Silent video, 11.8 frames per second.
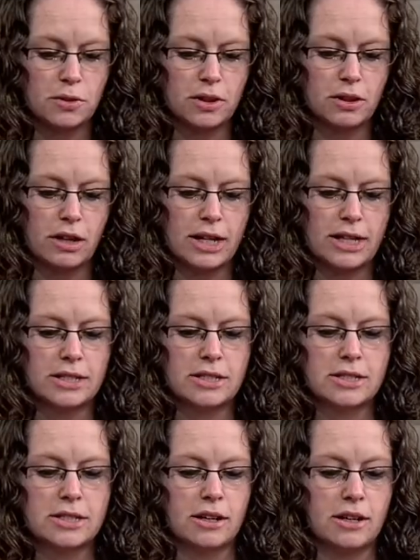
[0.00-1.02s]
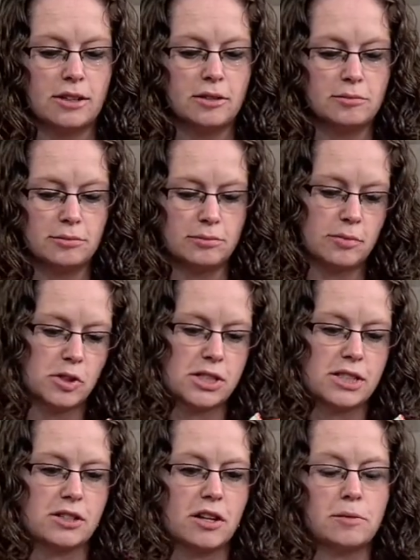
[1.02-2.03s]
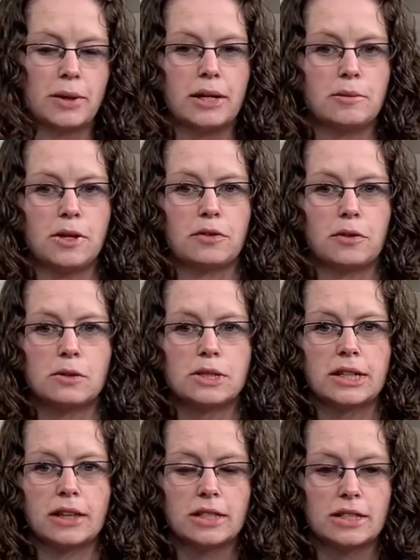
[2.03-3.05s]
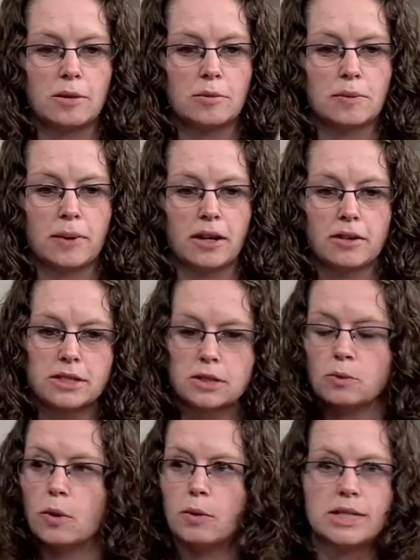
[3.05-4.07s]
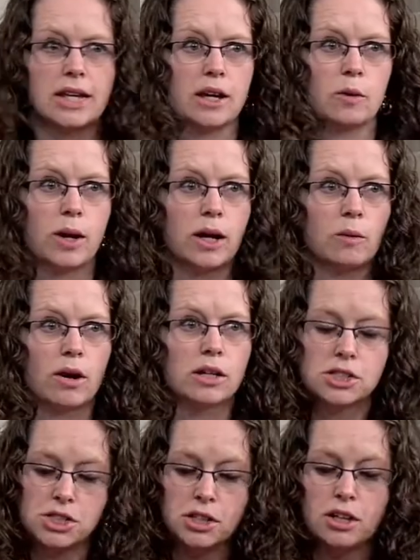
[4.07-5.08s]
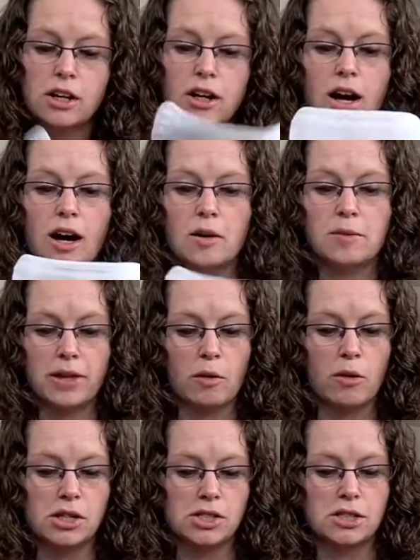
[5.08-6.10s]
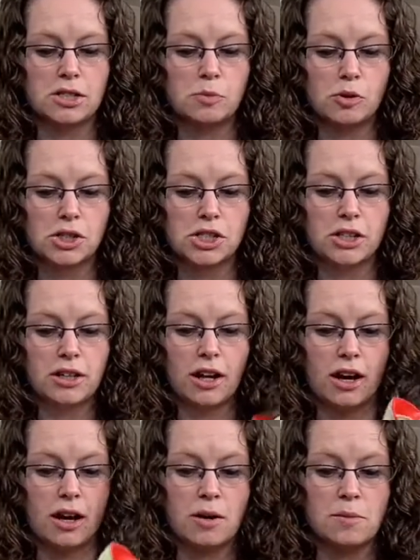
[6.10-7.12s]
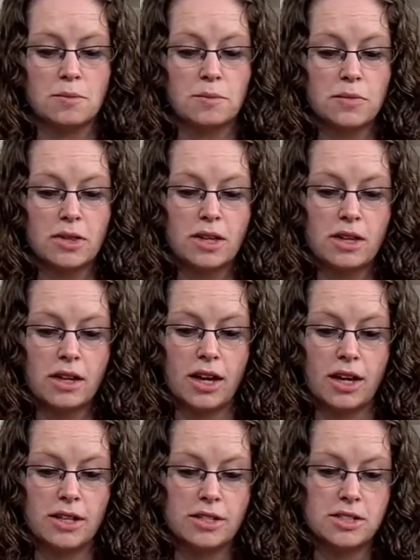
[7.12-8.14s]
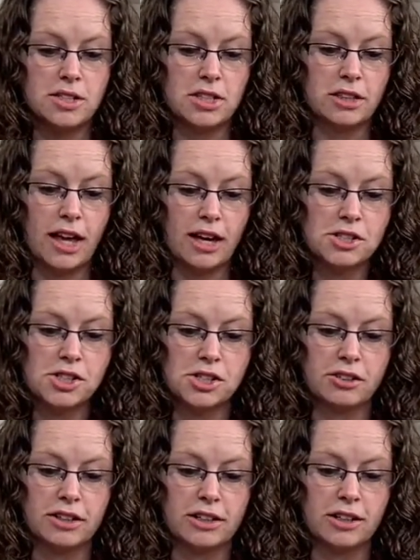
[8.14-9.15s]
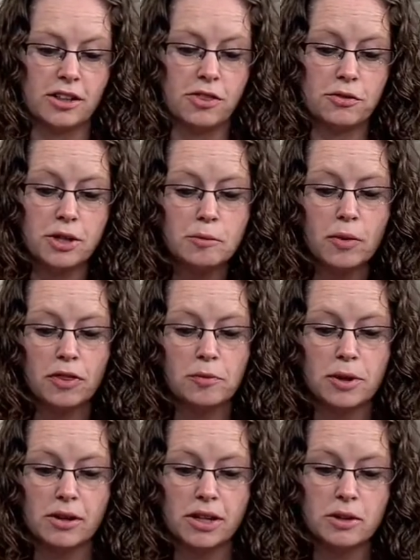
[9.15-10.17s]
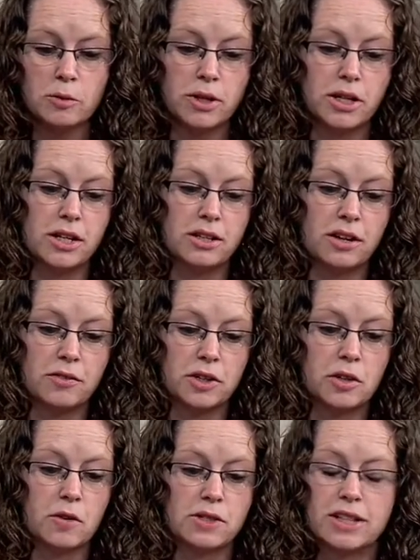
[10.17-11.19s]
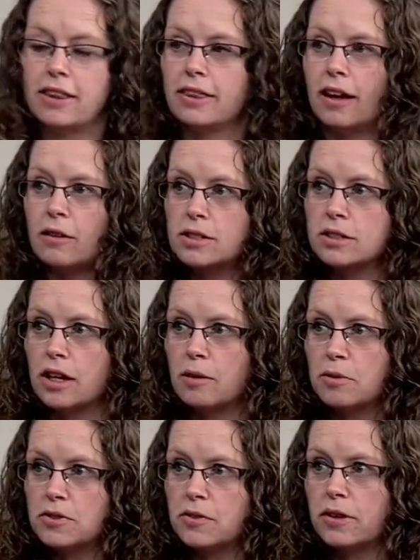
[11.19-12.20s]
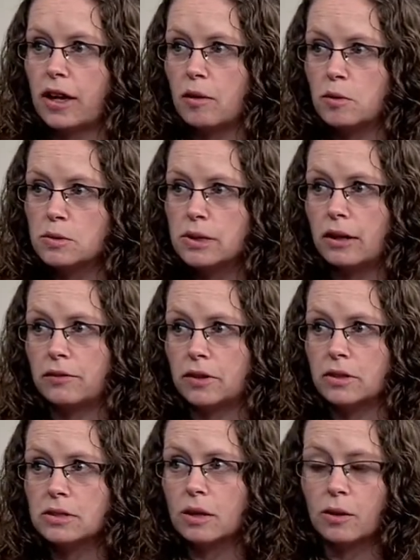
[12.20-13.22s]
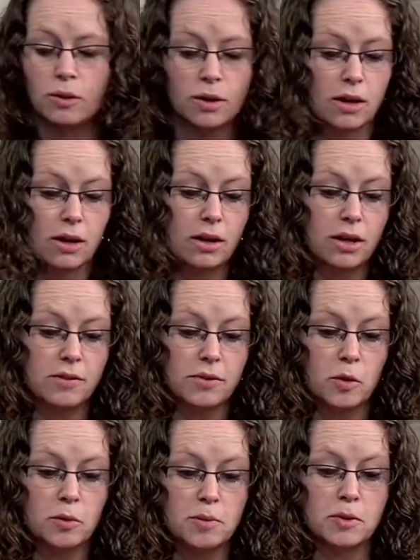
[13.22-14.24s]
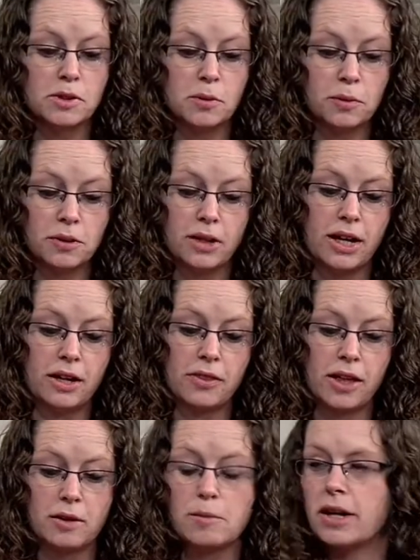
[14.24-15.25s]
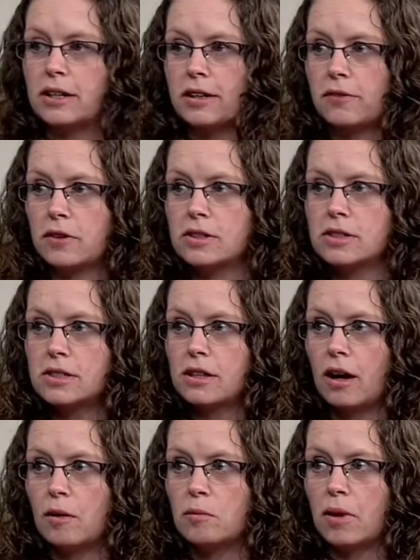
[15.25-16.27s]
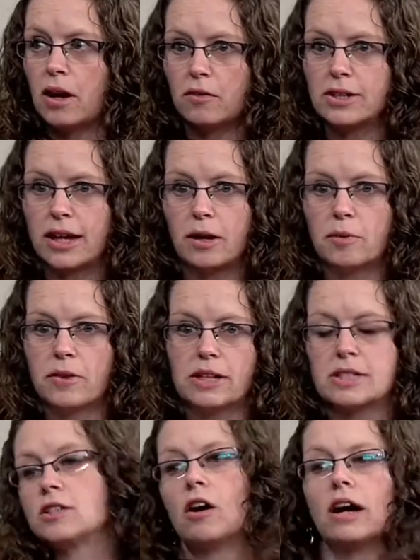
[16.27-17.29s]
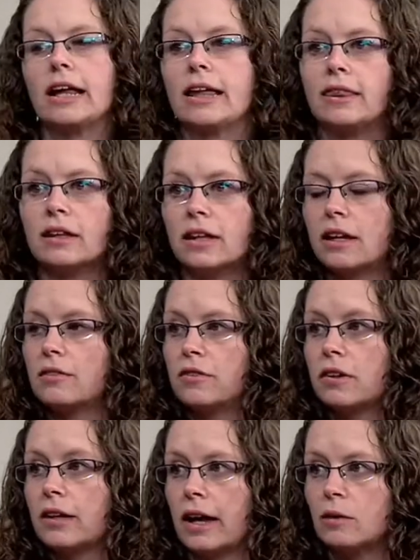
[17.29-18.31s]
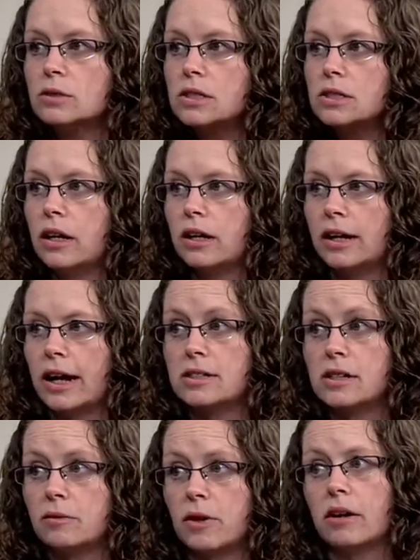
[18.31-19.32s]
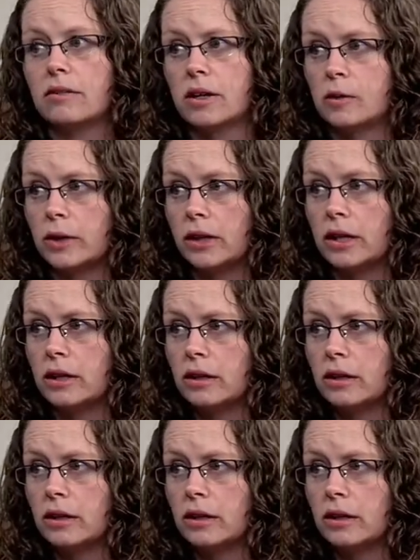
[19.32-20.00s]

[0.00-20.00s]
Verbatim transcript: the client um, puts this on baby, throws it in the diaper pail. This is what we take away and wash, um, and they wash this portion. Um, and last year, in a three-month period, we diverted over 10,000 diapers from the Kamloops landfill. So even though people don't think they can make a difference, um, every diaper that's not in the landfill counts, and it adds up very, very quickly.